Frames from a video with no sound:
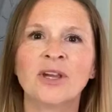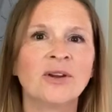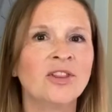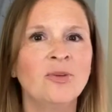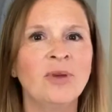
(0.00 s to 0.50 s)
are
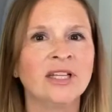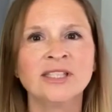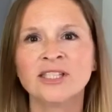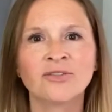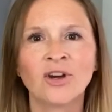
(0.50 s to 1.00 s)
in the
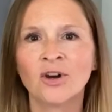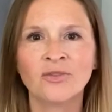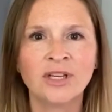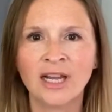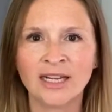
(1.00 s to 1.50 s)
midst of
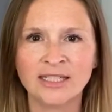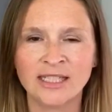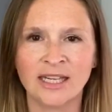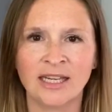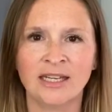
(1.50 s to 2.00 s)

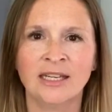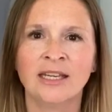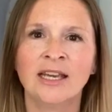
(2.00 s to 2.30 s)
COVID-19